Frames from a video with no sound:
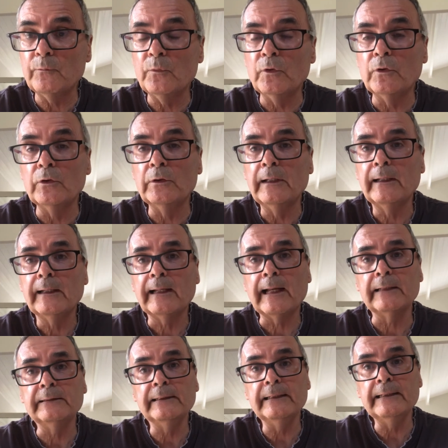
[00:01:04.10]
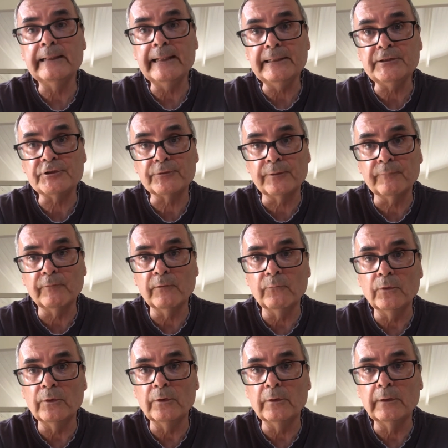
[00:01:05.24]
war and the nature of the
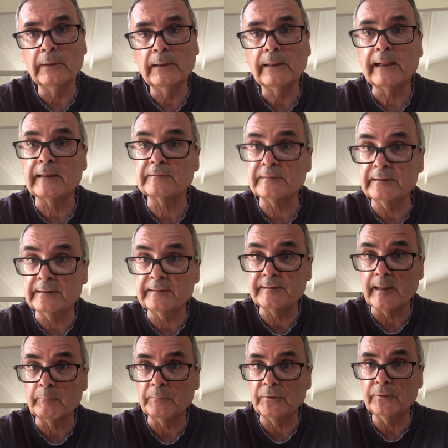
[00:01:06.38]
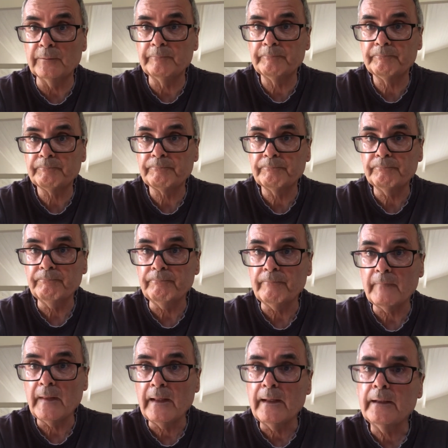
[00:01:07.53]
war, as an example.
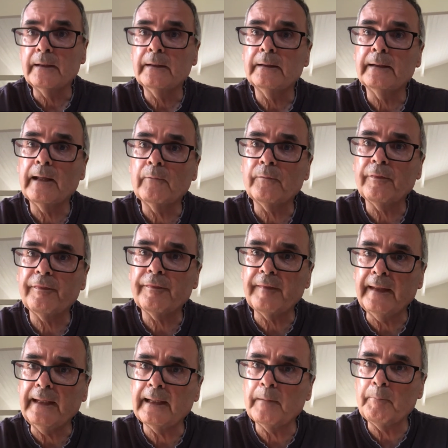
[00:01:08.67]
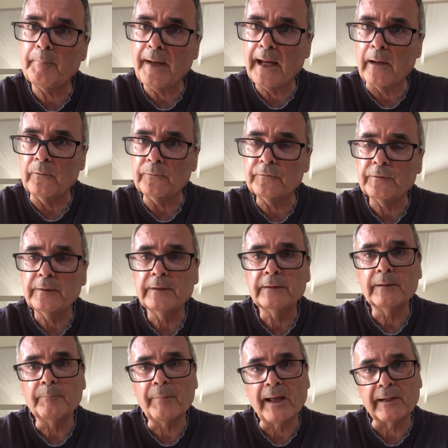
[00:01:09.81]
Now think about
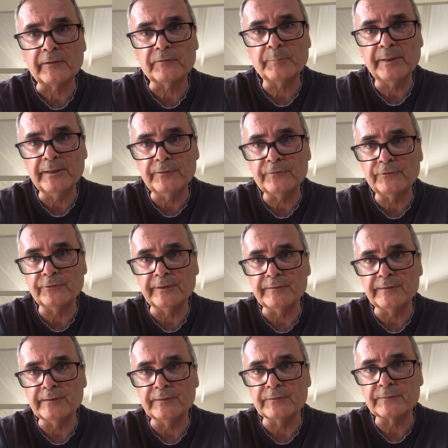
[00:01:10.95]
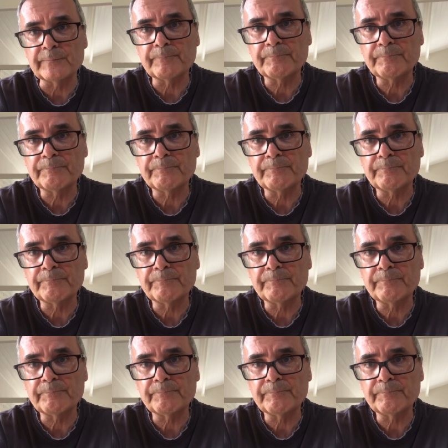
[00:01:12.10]
the Paris peace treaties.